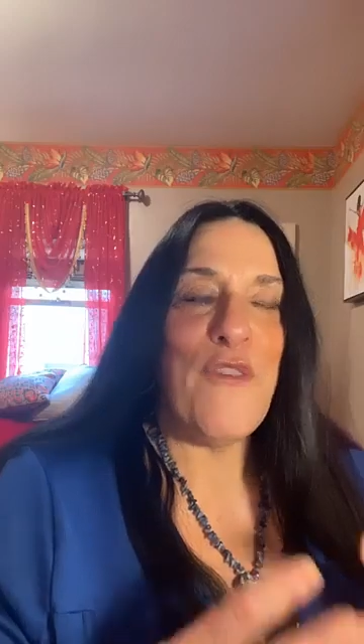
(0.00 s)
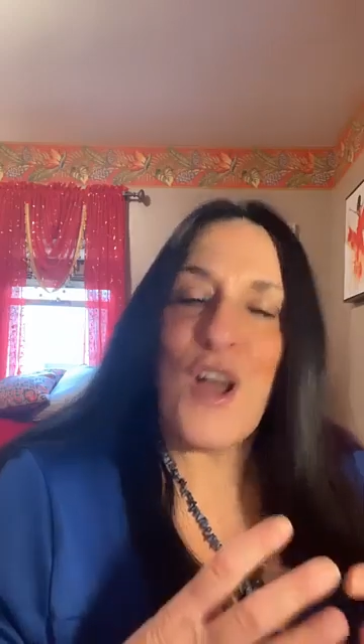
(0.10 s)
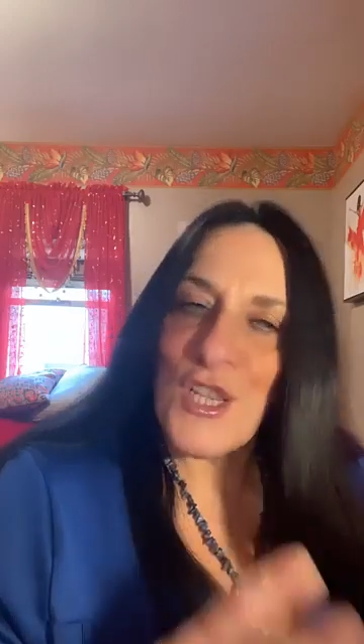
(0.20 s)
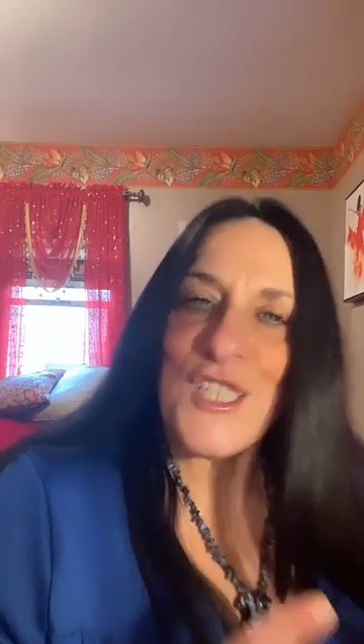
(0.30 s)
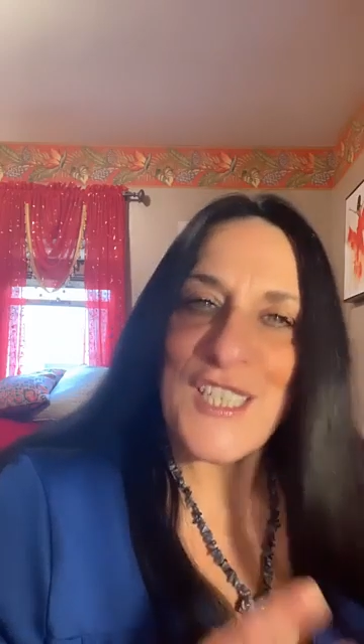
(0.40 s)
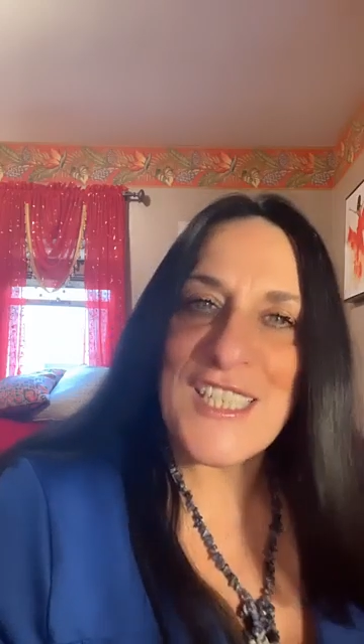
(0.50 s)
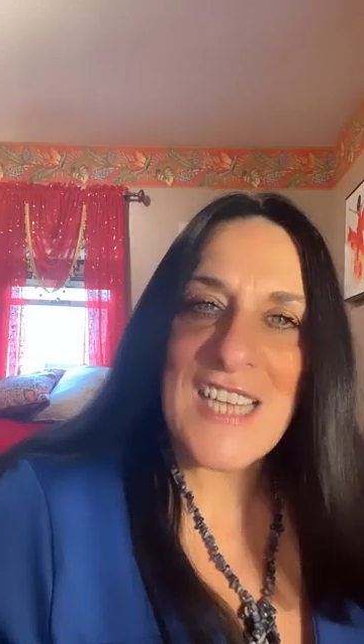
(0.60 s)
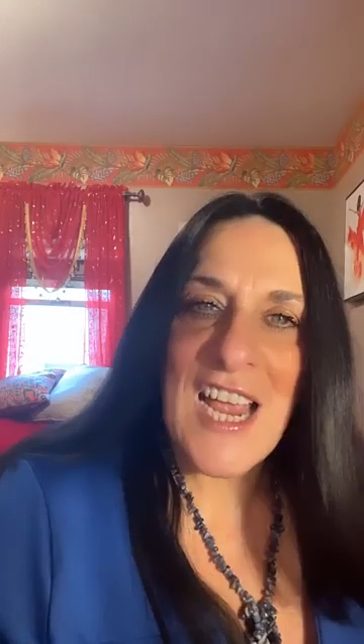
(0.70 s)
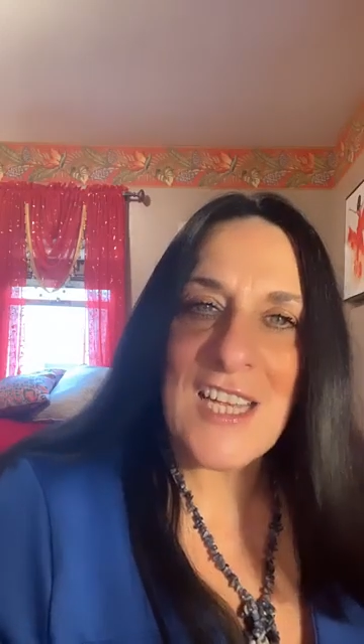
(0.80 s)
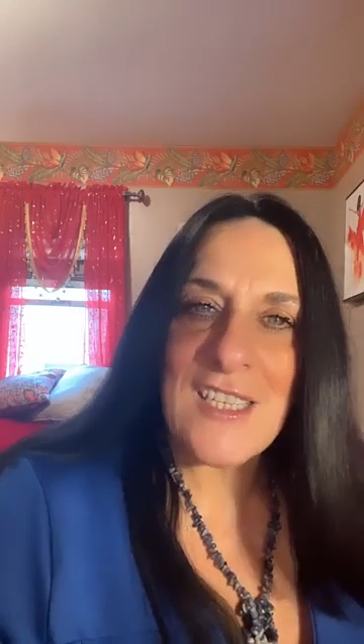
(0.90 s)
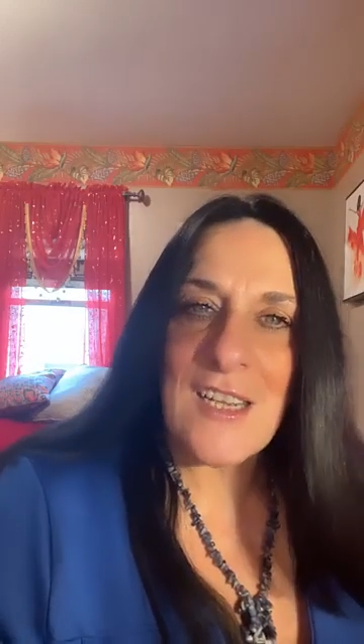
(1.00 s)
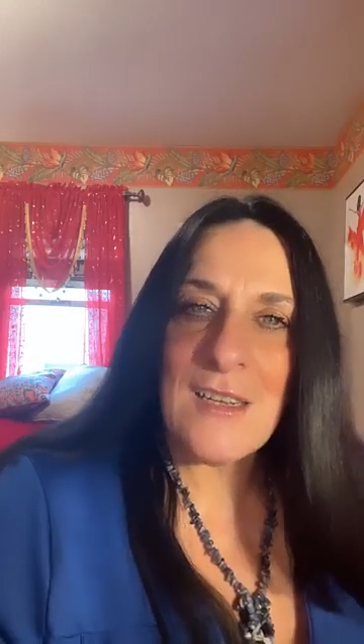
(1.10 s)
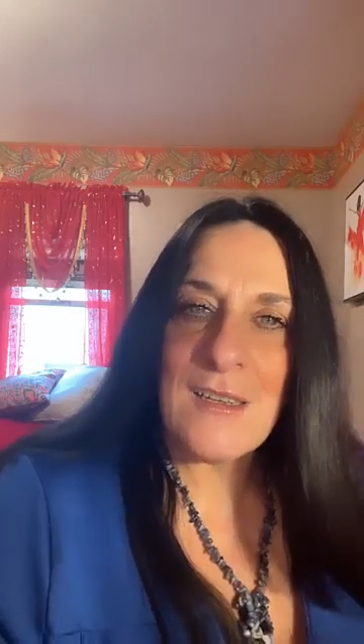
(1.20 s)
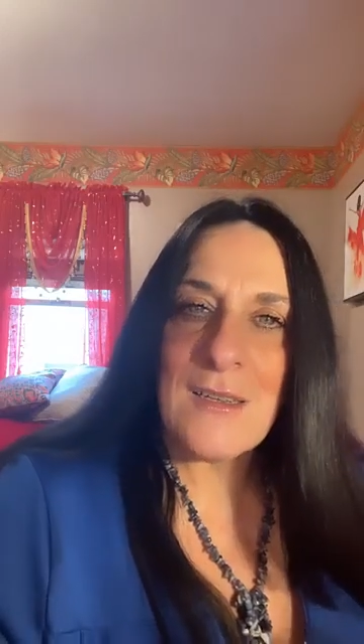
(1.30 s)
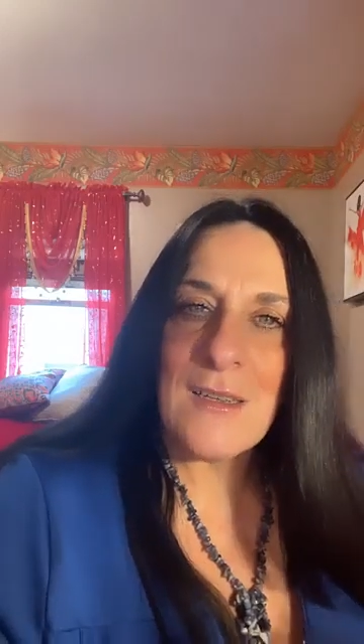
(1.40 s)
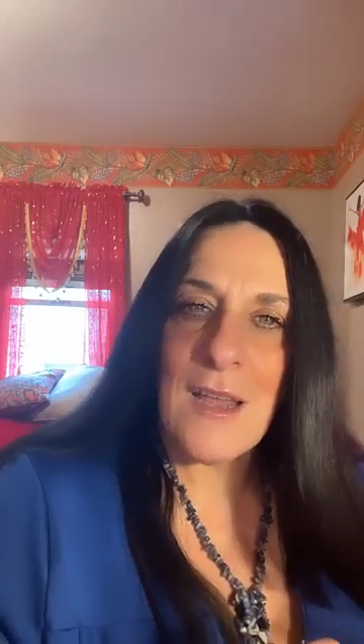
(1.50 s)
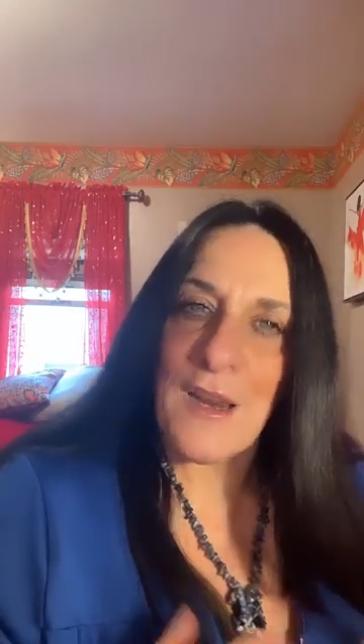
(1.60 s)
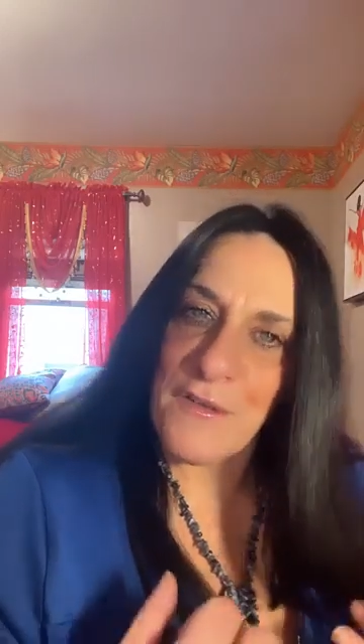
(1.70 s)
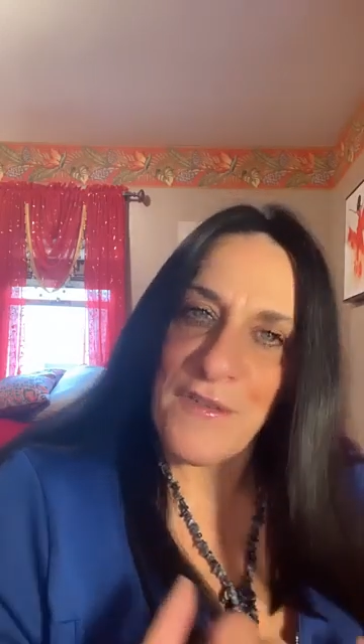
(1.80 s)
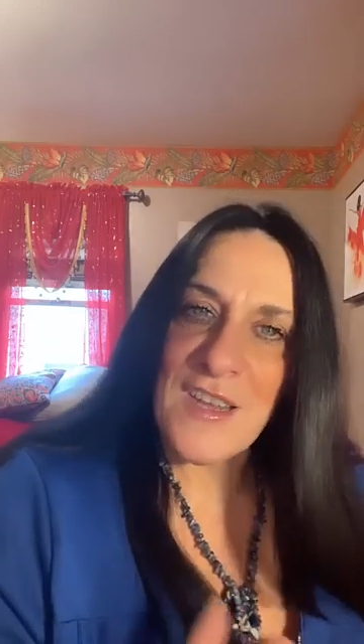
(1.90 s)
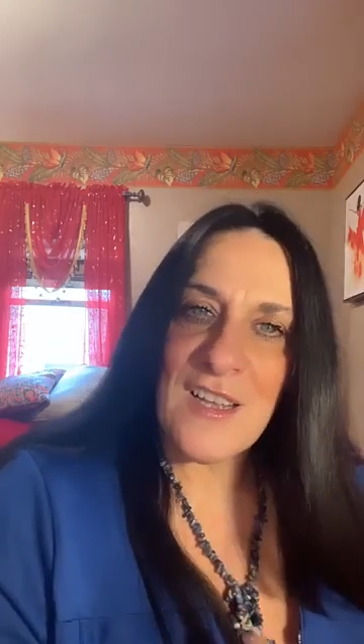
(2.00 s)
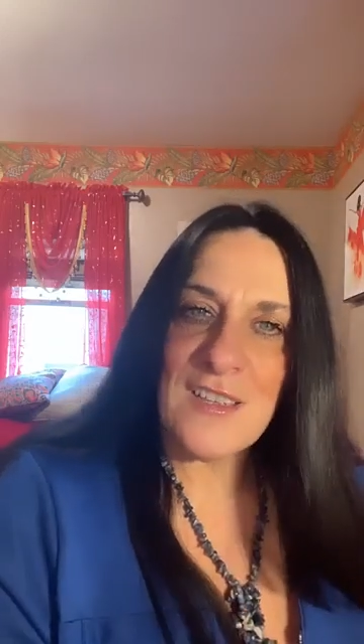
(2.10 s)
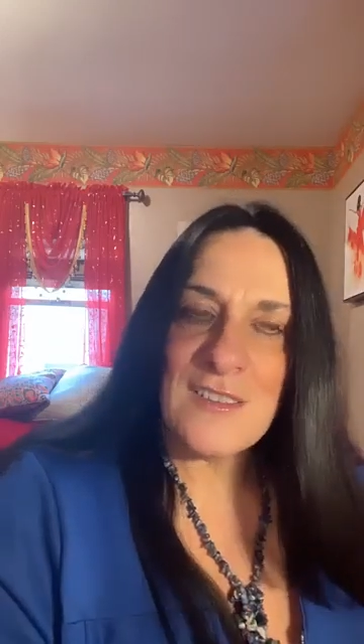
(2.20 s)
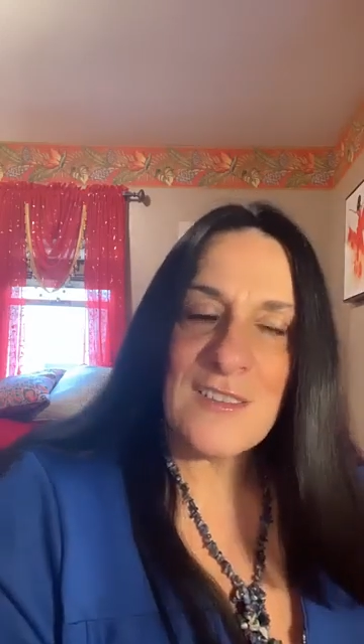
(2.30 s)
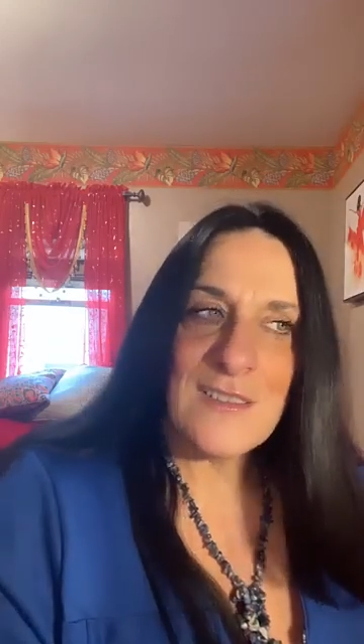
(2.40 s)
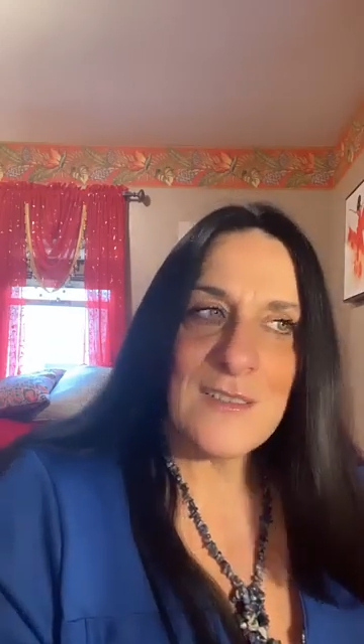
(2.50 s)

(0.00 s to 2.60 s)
of understanding and feel